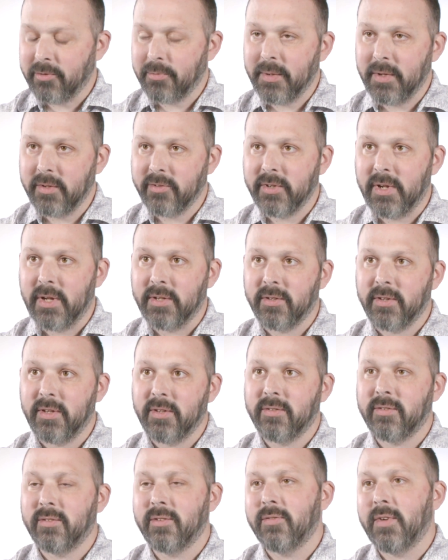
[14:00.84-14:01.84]
wheelchair to
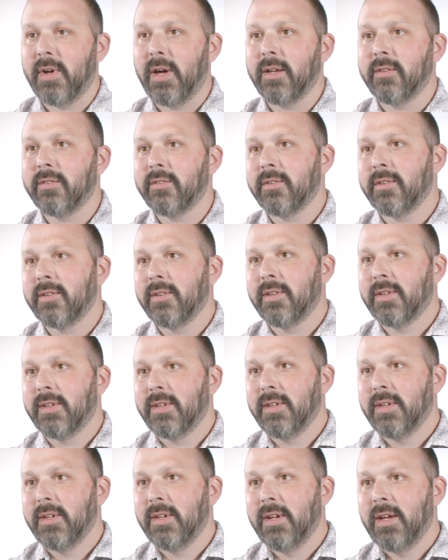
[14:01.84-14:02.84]
this device.
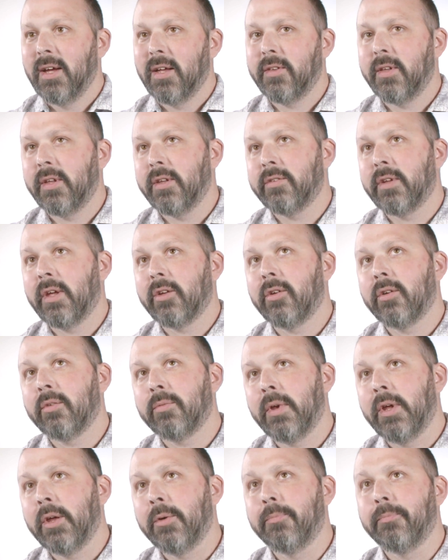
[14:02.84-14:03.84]
And then it's got
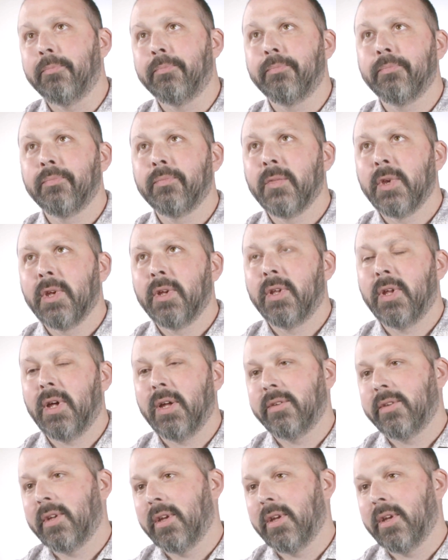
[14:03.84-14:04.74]
like